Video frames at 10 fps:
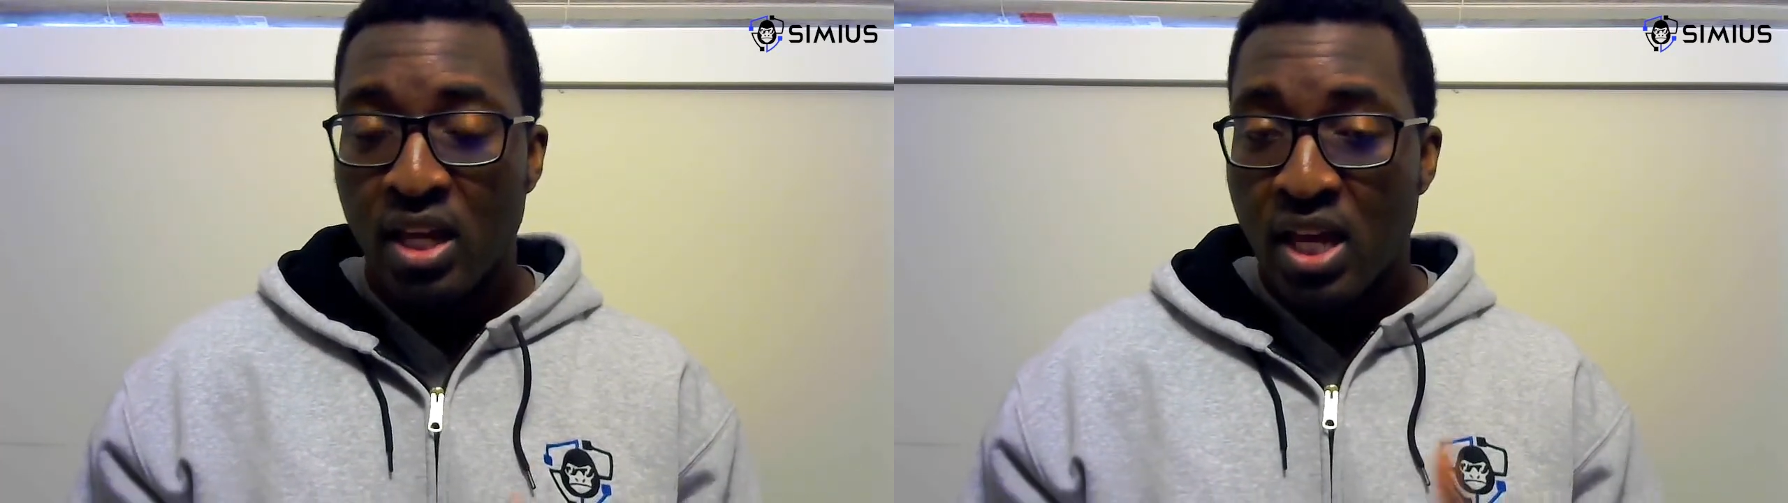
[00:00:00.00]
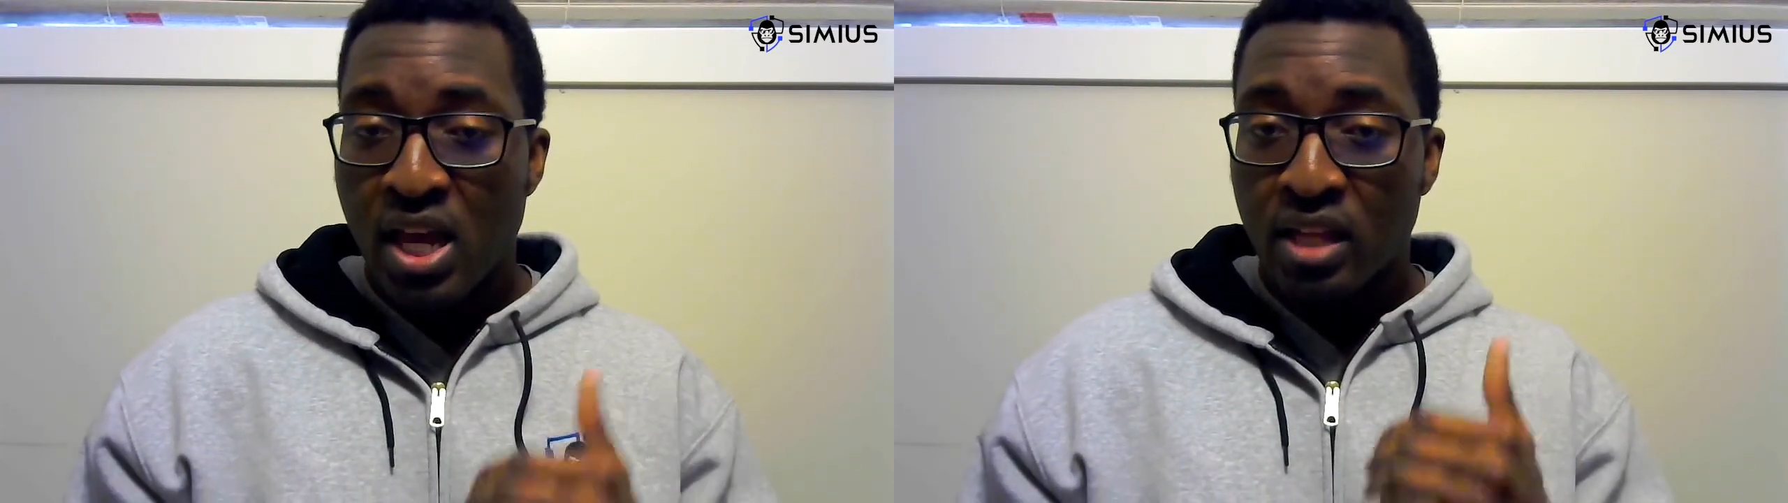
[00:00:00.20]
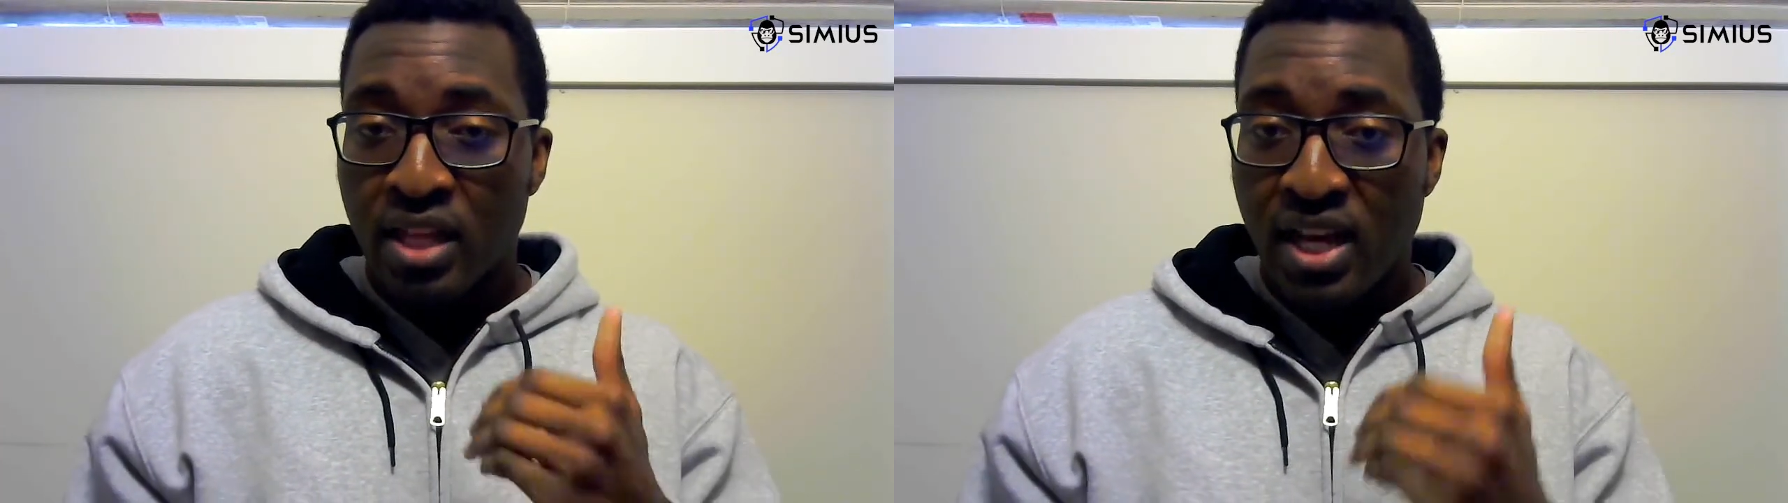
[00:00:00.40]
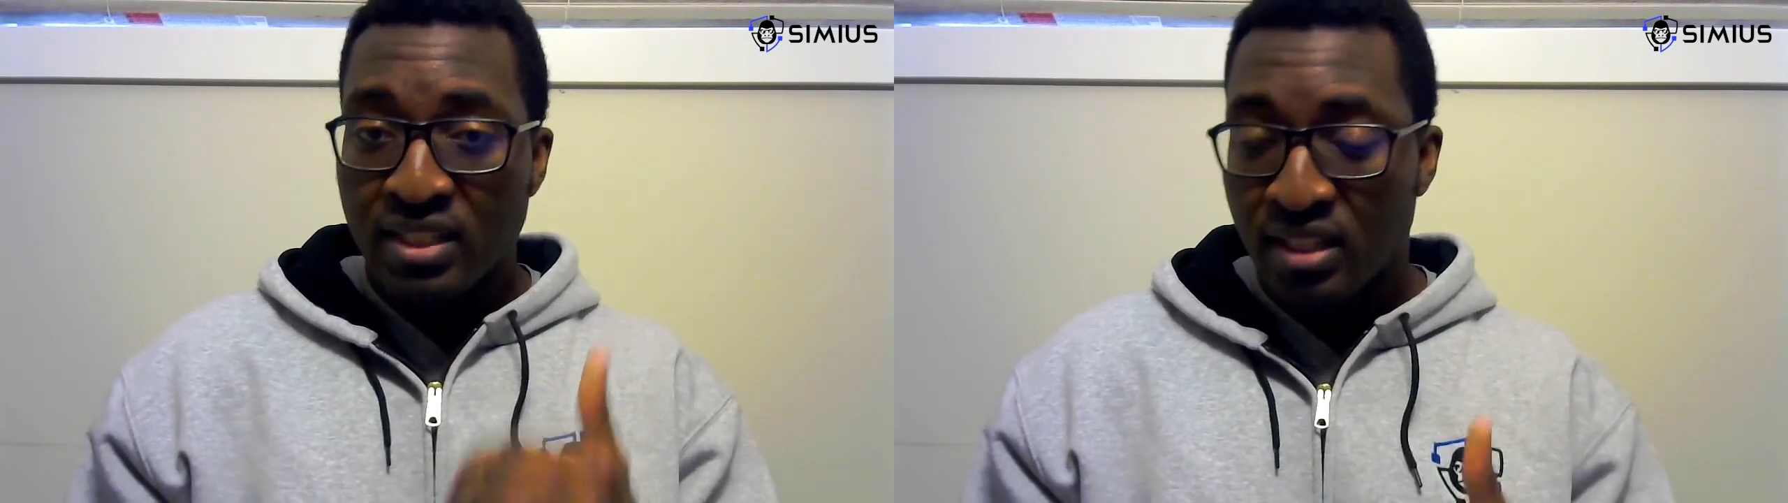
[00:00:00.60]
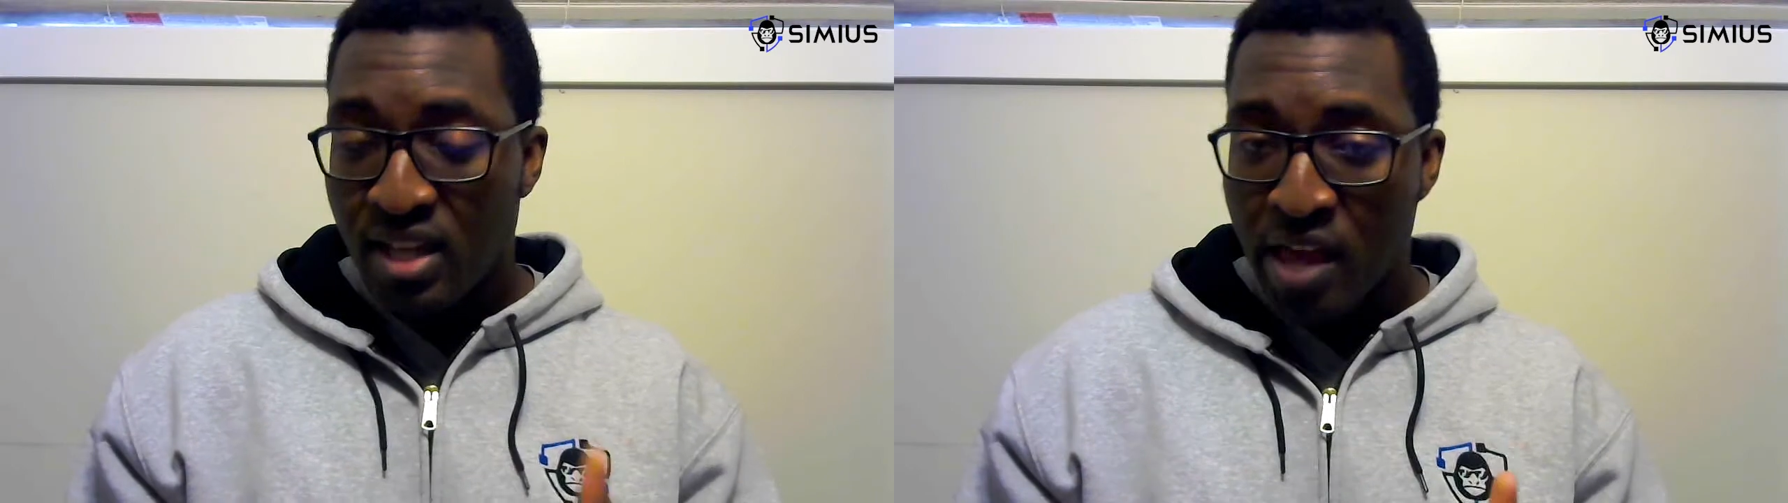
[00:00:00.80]
And that is the
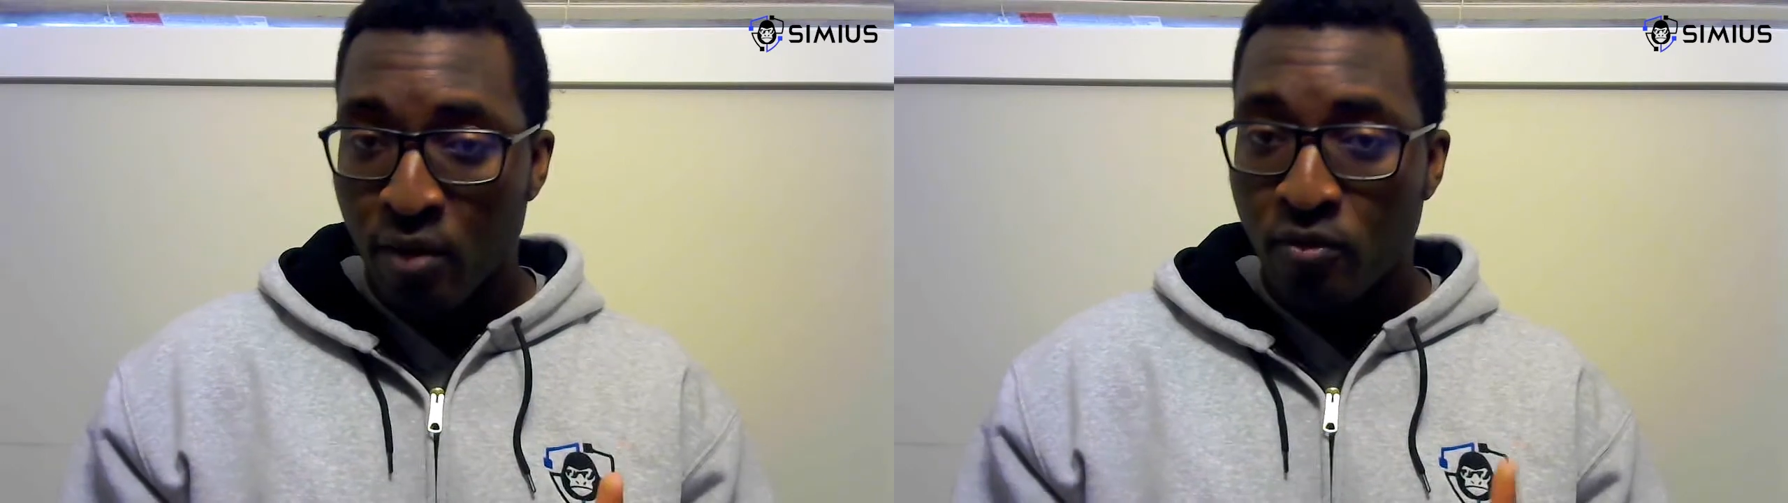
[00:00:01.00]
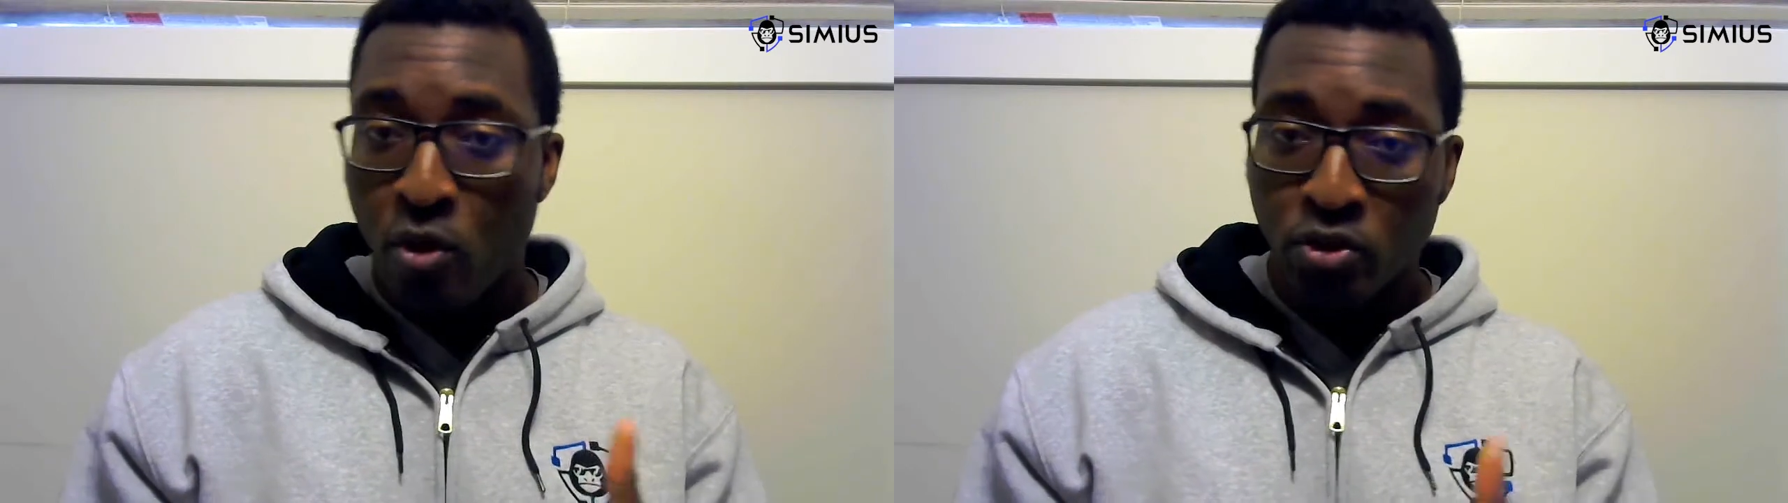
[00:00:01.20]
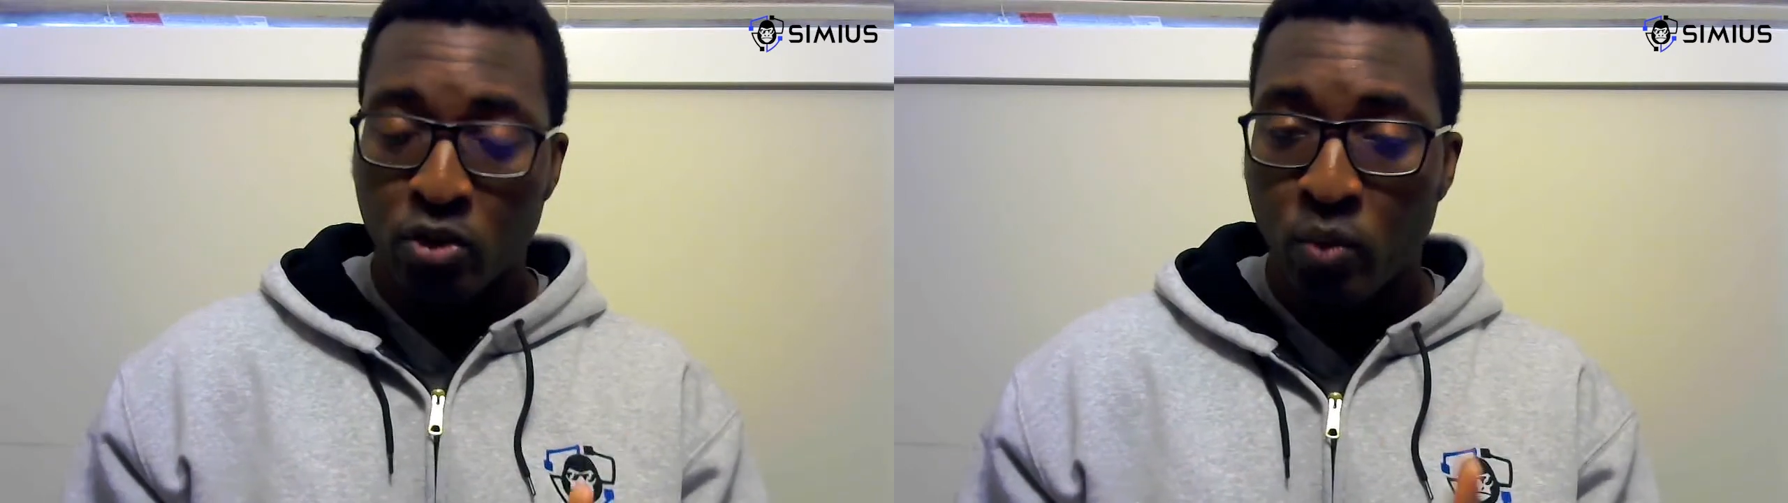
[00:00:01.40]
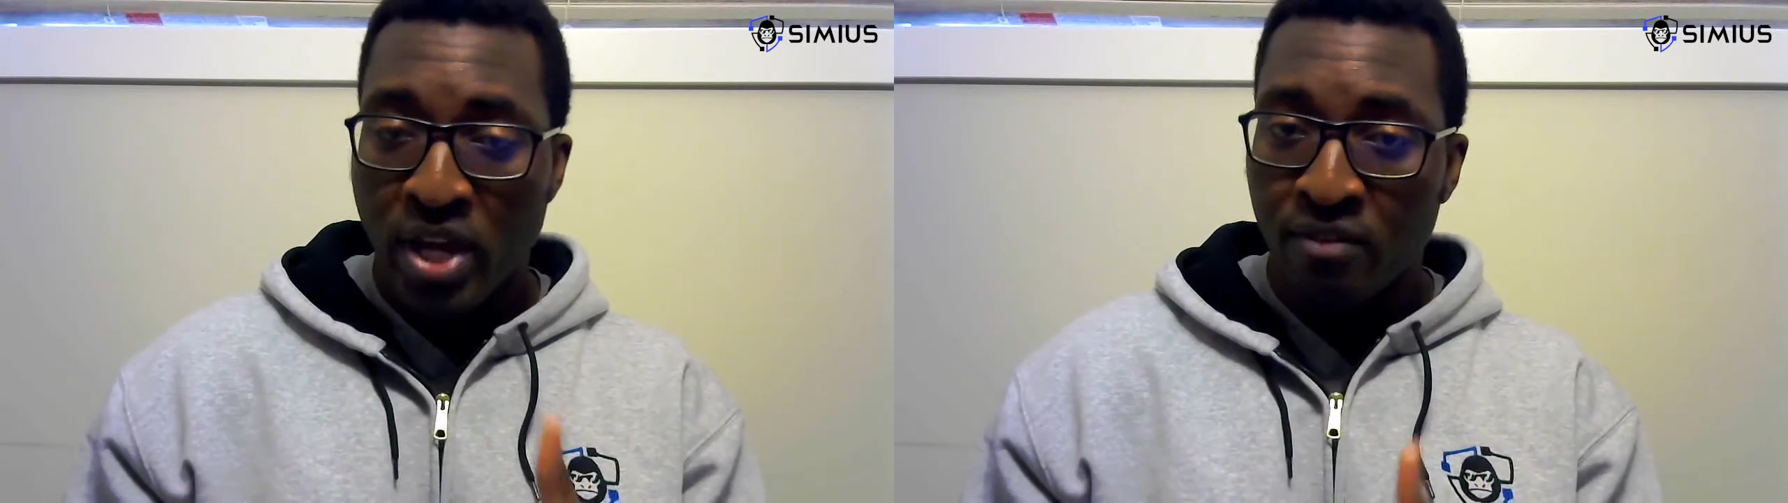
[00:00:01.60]
kind of culture we have